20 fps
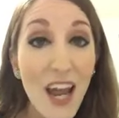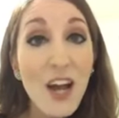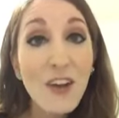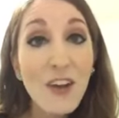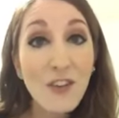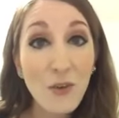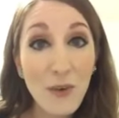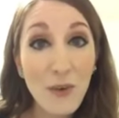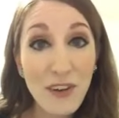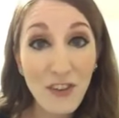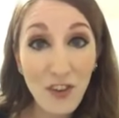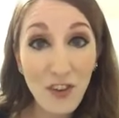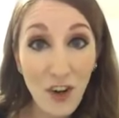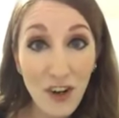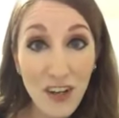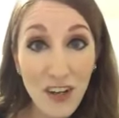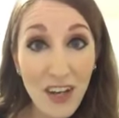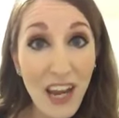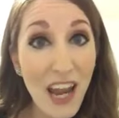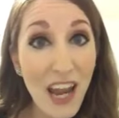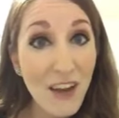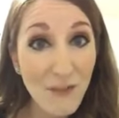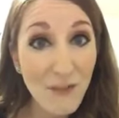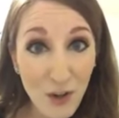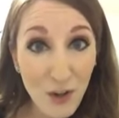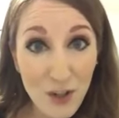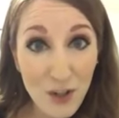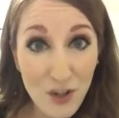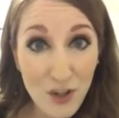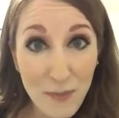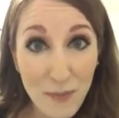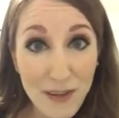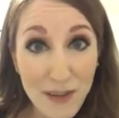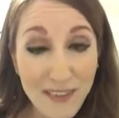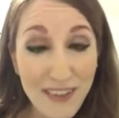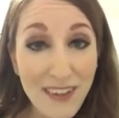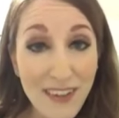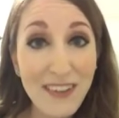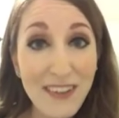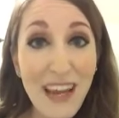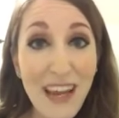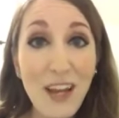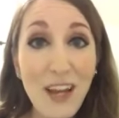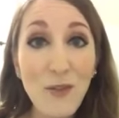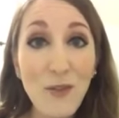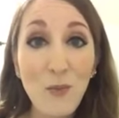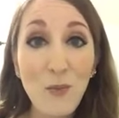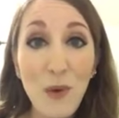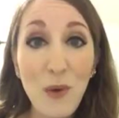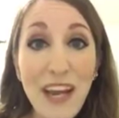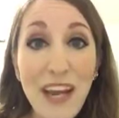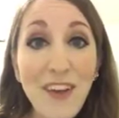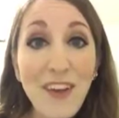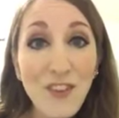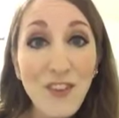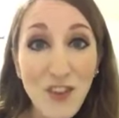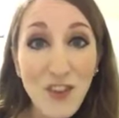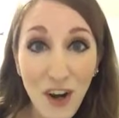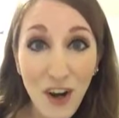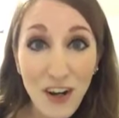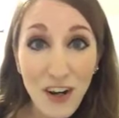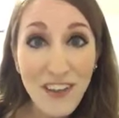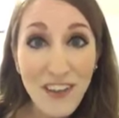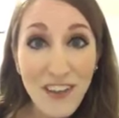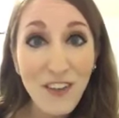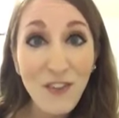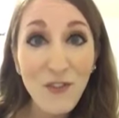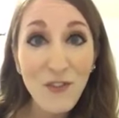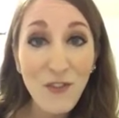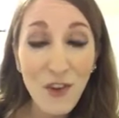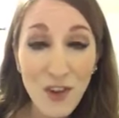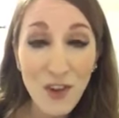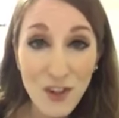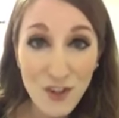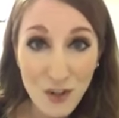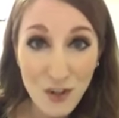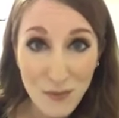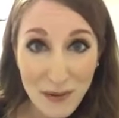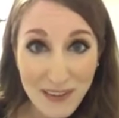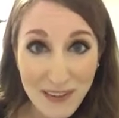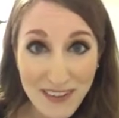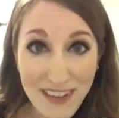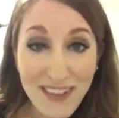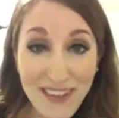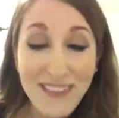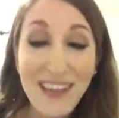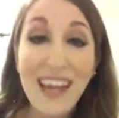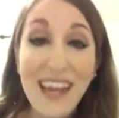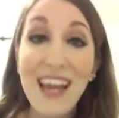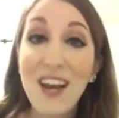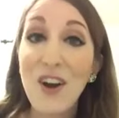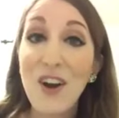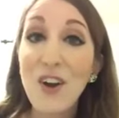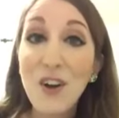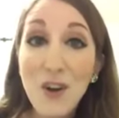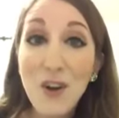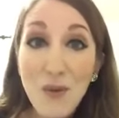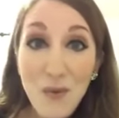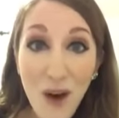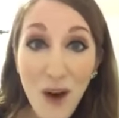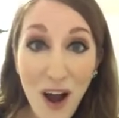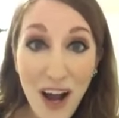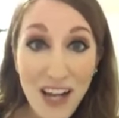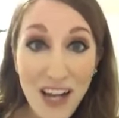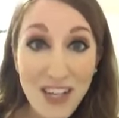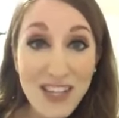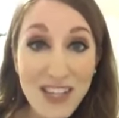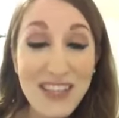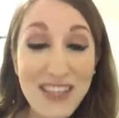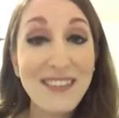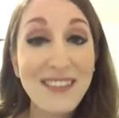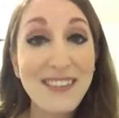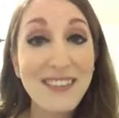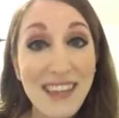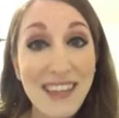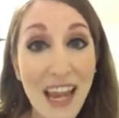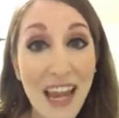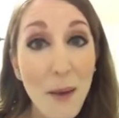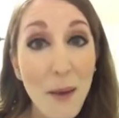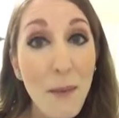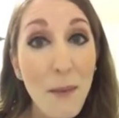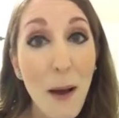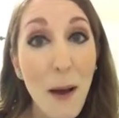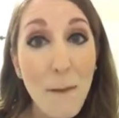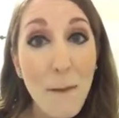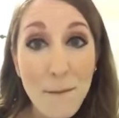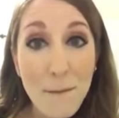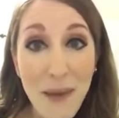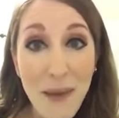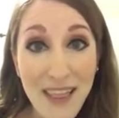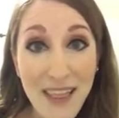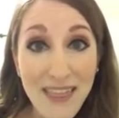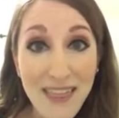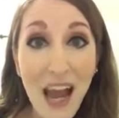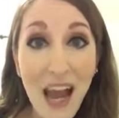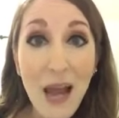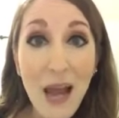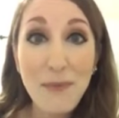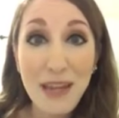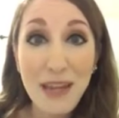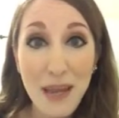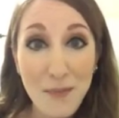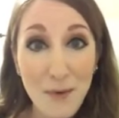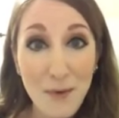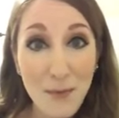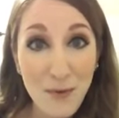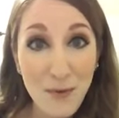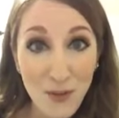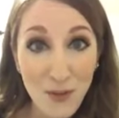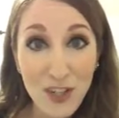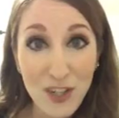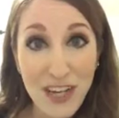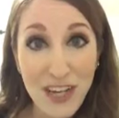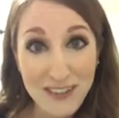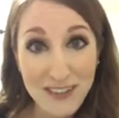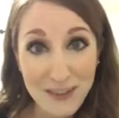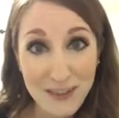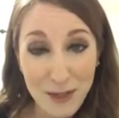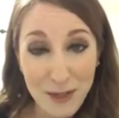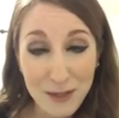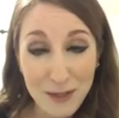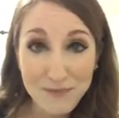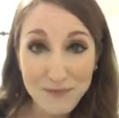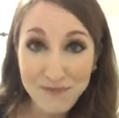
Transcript: So we started a furniture business. And we started this furniture business in our garage the same month I became a preferred customer.